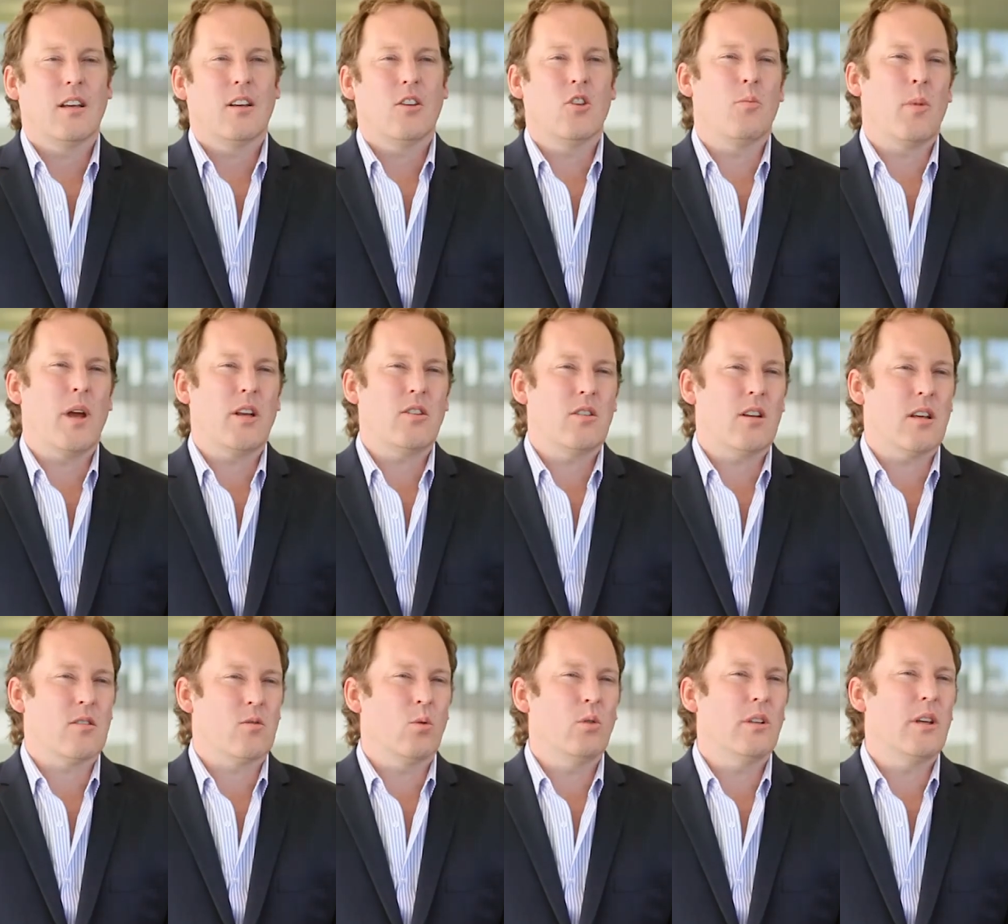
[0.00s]
Umajin
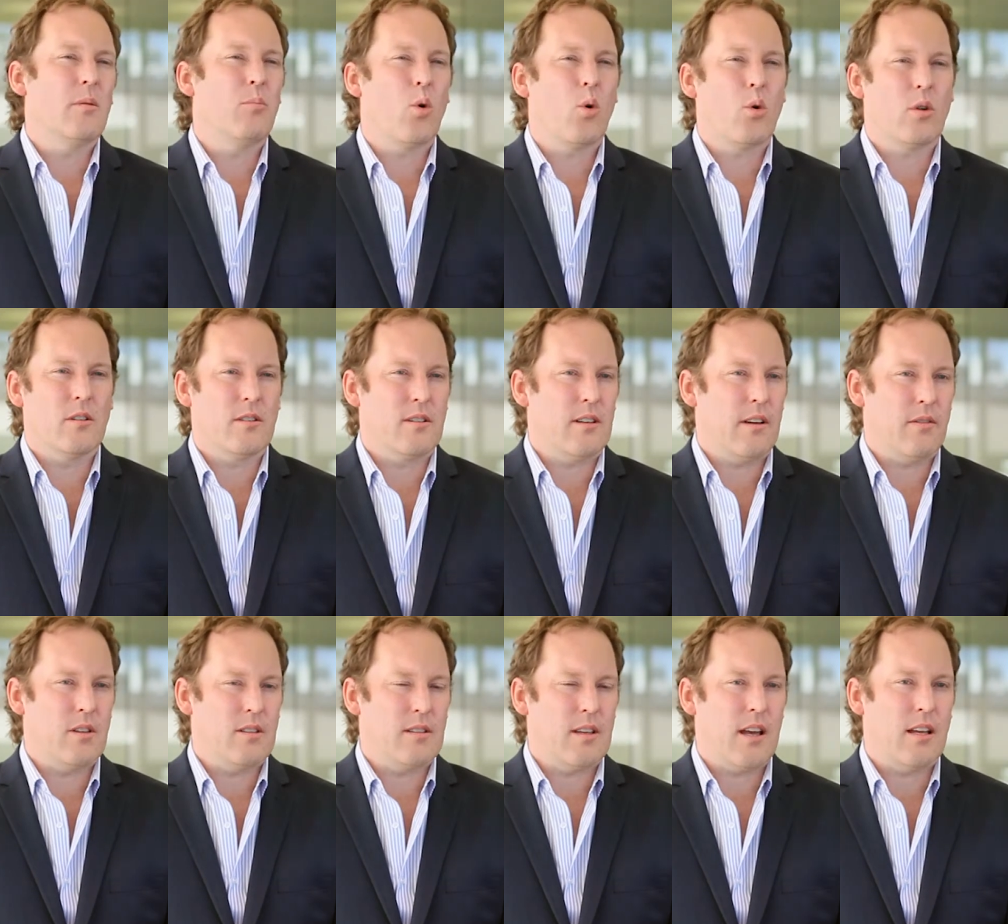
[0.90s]
does all the important
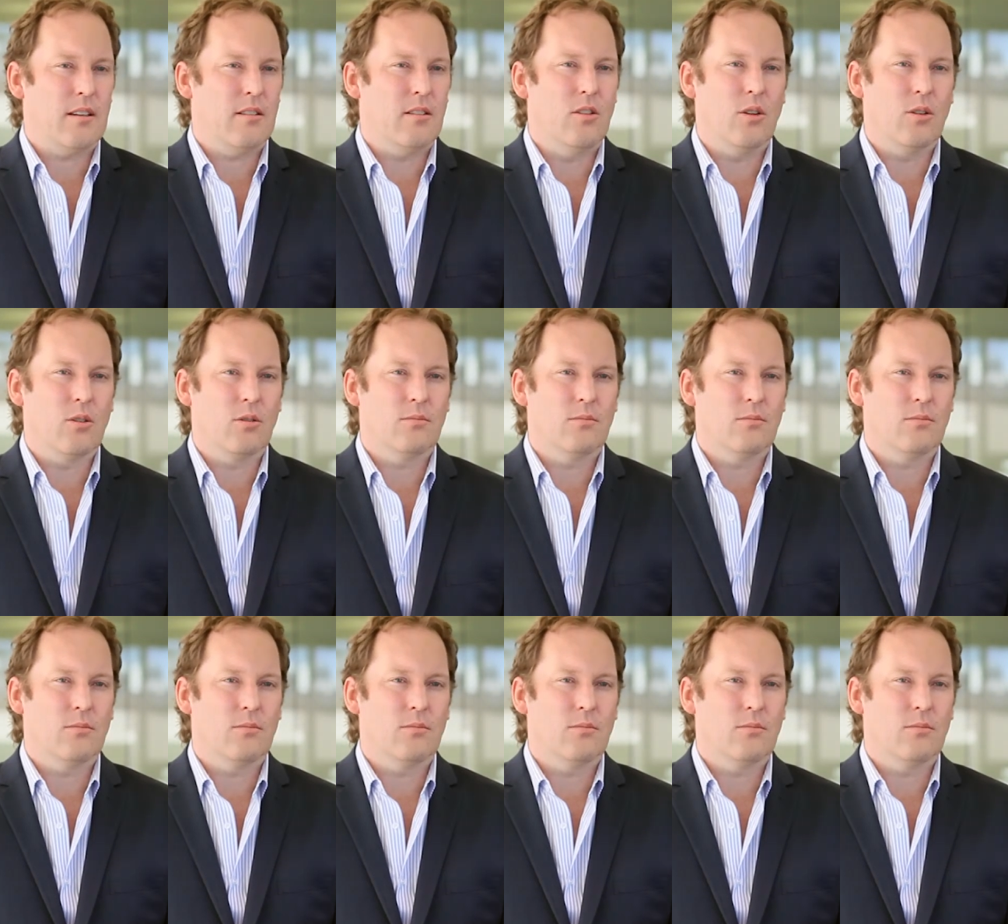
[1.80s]
stuff that's hard to do.